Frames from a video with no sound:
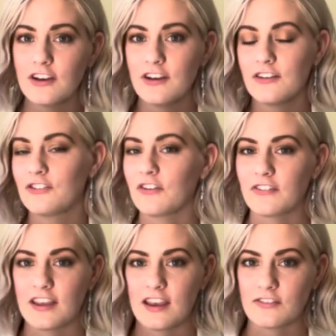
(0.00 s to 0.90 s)
just
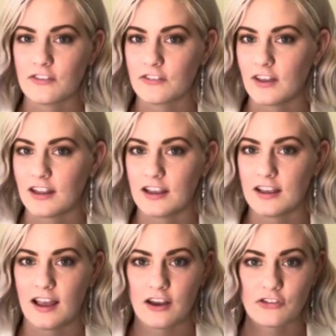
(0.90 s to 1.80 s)
in case there's
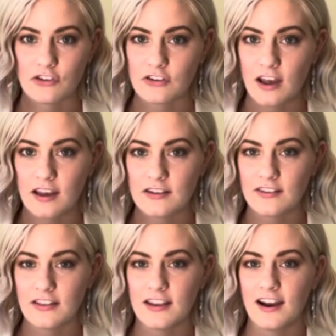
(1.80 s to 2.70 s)
any extra dyes
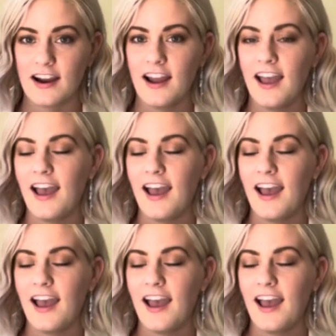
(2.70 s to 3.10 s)
on there.